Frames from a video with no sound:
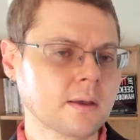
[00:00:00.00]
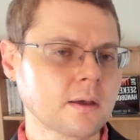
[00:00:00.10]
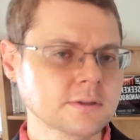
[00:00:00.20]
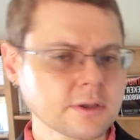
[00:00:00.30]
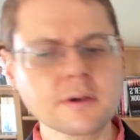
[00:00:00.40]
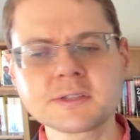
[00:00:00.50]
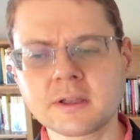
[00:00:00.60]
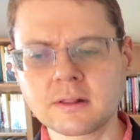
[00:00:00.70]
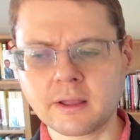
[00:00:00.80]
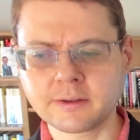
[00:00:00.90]
So here's a
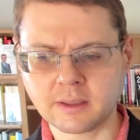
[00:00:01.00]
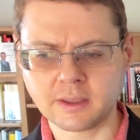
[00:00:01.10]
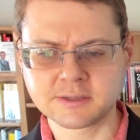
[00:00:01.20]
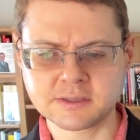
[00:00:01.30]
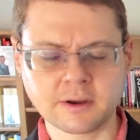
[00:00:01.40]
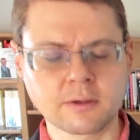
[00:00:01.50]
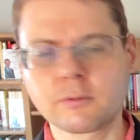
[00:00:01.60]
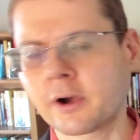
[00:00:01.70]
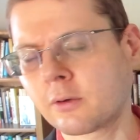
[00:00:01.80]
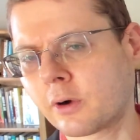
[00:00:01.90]
client case study
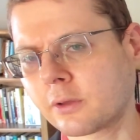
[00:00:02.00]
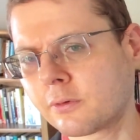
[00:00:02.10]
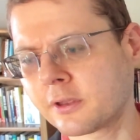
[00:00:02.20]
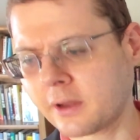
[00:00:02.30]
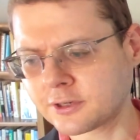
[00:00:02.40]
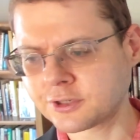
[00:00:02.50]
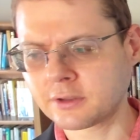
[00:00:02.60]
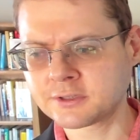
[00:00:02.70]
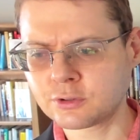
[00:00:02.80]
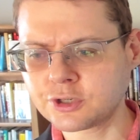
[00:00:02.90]
where I worked with a national
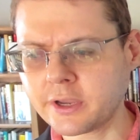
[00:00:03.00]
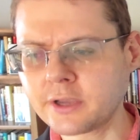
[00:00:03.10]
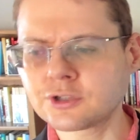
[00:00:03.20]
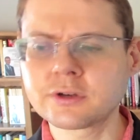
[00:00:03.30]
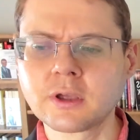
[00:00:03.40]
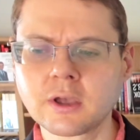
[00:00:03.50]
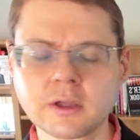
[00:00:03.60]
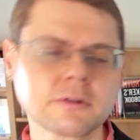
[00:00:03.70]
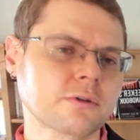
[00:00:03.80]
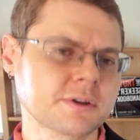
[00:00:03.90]
association
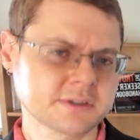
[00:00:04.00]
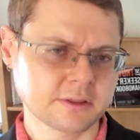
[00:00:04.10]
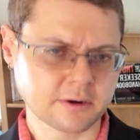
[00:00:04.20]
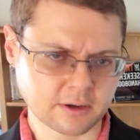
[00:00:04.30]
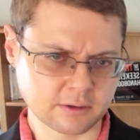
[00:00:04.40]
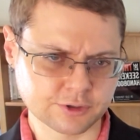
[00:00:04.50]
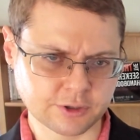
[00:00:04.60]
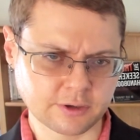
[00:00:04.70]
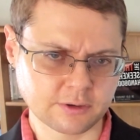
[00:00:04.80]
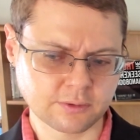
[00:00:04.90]
to reset their culture
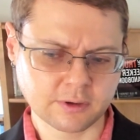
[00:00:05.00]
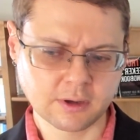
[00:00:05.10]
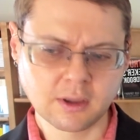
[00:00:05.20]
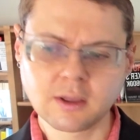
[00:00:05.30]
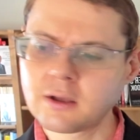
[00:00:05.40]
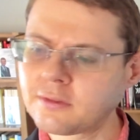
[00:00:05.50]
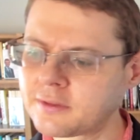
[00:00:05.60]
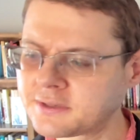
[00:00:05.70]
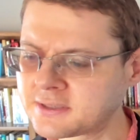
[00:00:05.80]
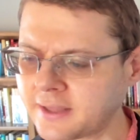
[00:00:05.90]
code. The
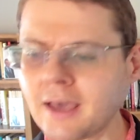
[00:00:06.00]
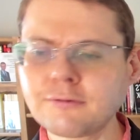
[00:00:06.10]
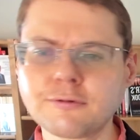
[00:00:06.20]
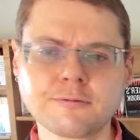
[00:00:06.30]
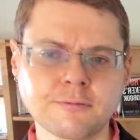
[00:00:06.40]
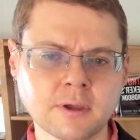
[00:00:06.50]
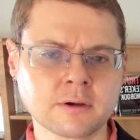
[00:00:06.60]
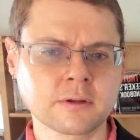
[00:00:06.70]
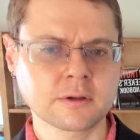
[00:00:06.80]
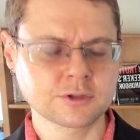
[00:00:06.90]
staff
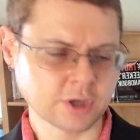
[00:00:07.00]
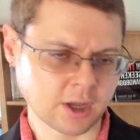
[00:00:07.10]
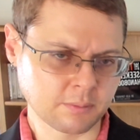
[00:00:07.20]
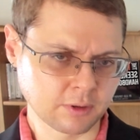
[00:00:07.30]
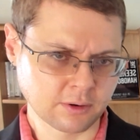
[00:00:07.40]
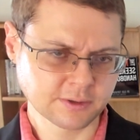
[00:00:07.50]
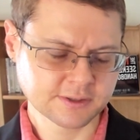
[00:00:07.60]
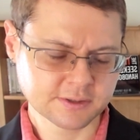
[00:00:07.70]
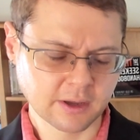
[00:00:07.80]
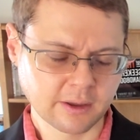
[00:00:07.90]
feared job
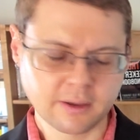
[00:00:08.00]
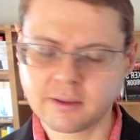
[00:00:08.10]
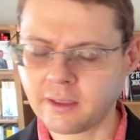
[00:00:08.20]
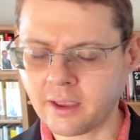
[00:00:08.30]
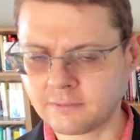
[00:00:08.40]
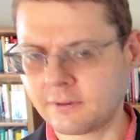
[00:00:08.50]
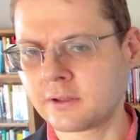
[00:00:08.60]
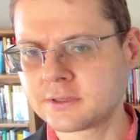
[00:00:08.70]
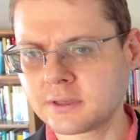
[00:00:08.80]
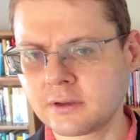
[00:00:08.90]
loss, and
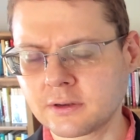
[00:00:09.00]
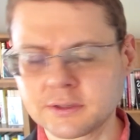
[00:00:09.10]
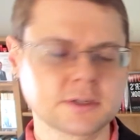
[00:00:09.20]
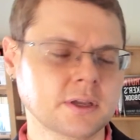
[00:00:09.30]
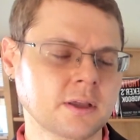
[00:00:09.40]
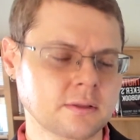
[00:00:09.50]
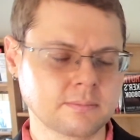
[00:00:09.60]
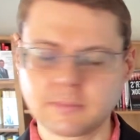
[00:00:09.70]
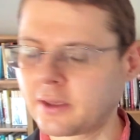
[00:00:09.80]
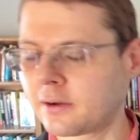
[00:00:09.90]
volunteers
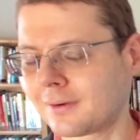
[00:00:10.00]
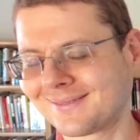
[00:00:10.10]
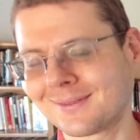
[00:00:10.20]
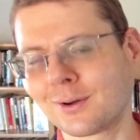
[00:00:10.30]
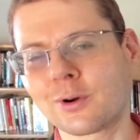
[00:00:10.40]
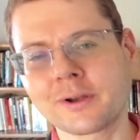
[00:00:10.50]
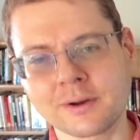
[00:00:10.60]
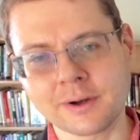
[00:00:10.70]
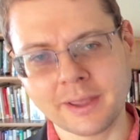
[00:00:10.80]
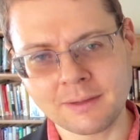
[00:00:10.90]
in their
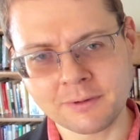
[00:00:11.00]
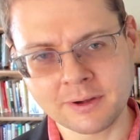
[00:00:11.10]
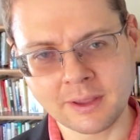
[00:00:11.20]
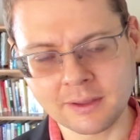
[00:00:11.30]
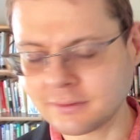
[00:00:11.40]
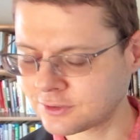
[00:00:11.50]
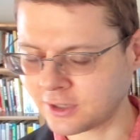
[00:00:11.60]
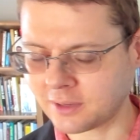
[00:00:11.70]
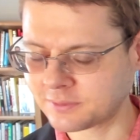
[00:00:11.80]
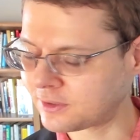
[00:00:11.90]
ordinary everyday
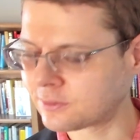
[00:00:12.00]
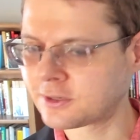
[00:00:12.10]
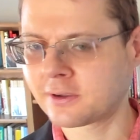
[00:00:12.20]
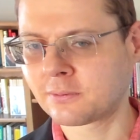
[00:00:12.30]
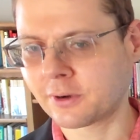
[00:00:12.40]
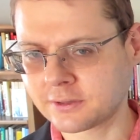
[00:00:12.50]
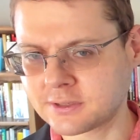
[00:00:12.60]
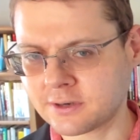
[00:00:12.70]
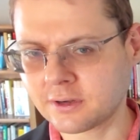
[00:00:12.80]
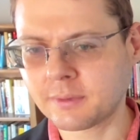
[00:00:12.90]
jobs also were
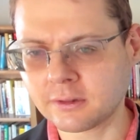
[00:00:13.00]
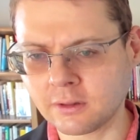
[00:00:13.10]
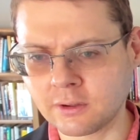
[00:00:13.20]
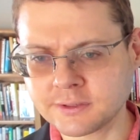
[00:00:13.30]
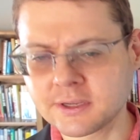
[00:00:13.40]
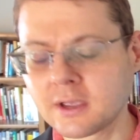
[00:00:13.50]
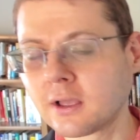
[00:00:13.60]
concerned about loss.